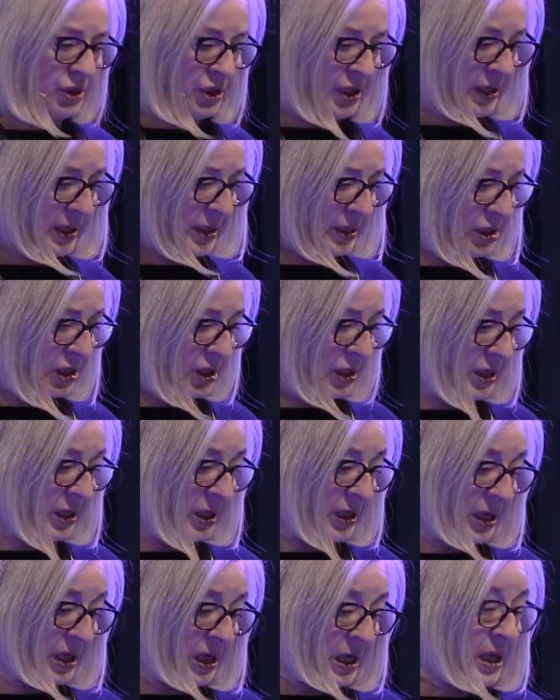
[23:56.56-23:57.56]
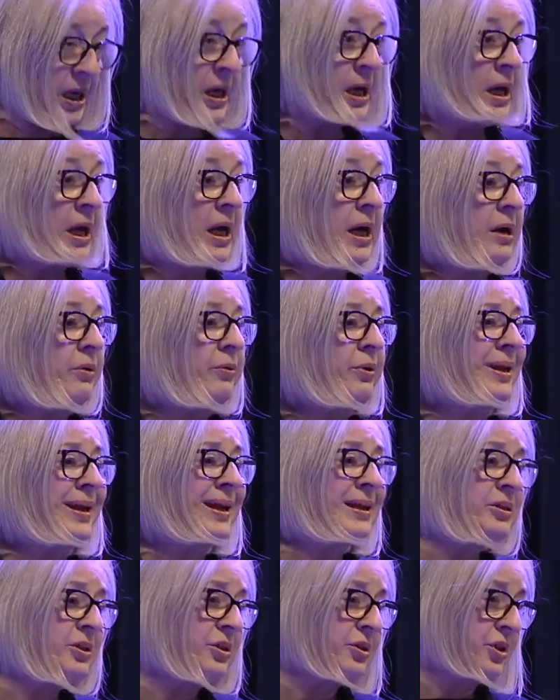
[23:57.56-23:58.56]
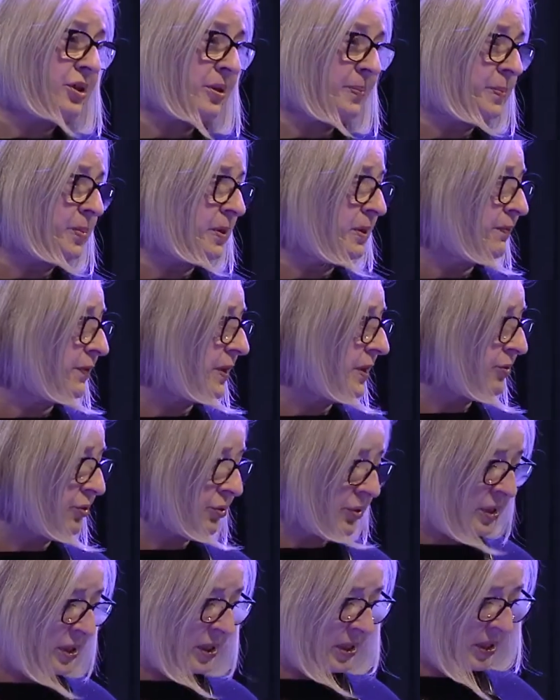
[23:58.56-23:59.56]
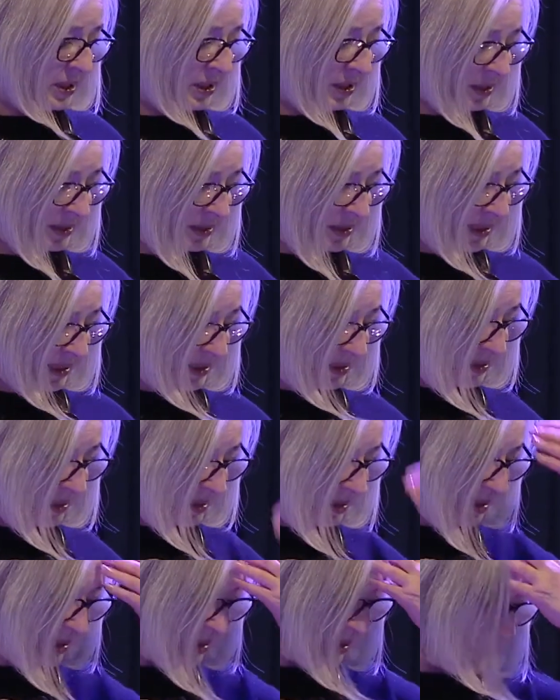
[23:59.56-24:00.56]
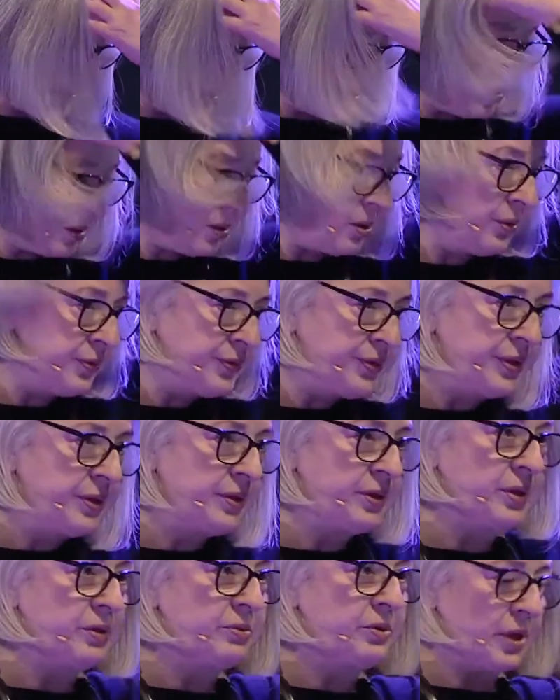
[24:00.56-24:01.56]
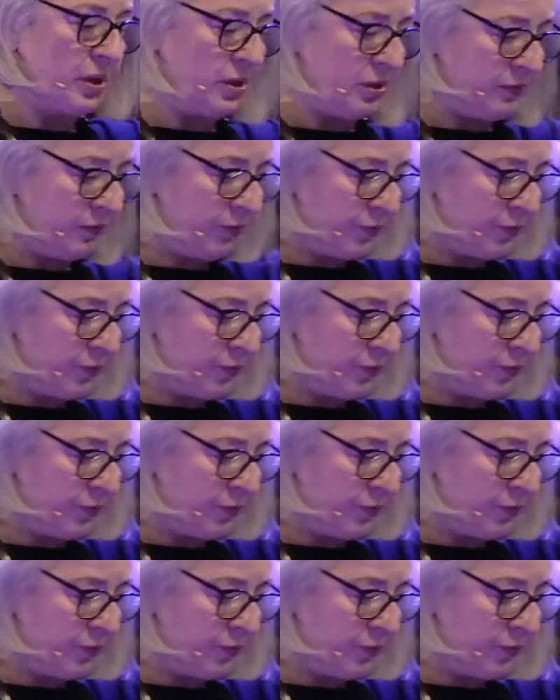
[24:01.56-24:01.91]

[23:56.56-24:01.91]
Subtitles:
change. Our relationship with Vitra then continued on